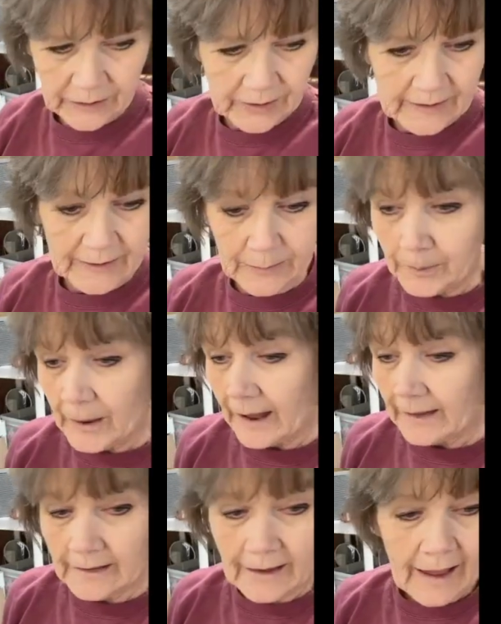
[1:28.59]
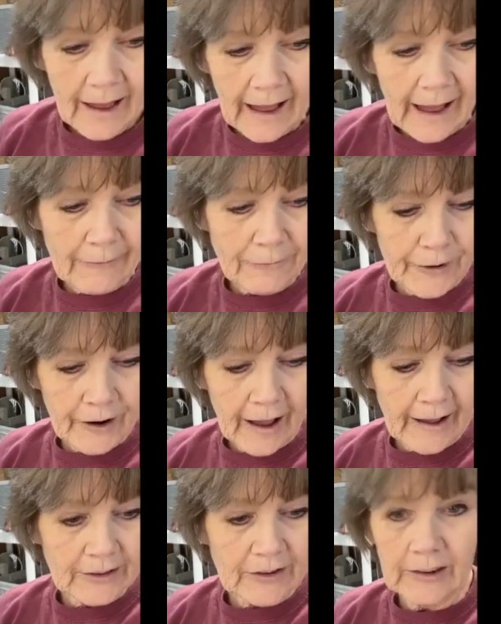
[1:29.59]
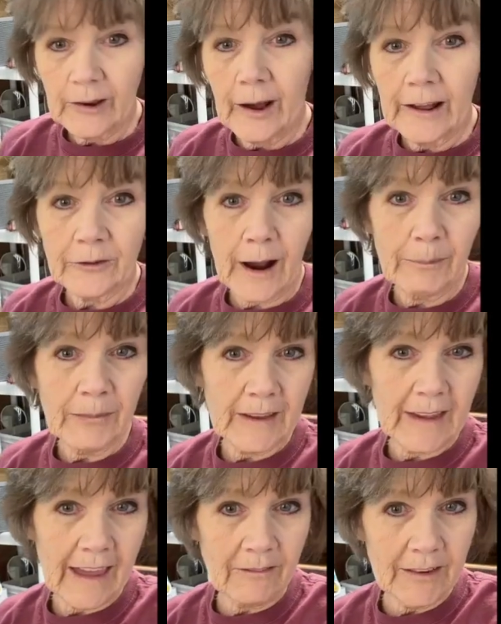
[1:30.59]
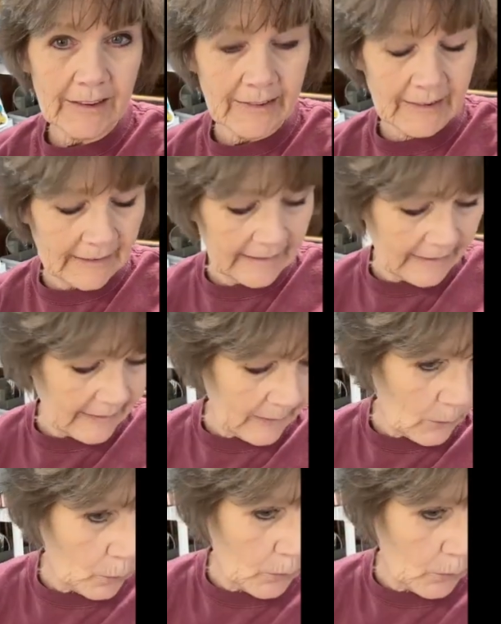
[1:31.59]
do this, but I forgot to unwrap the canvases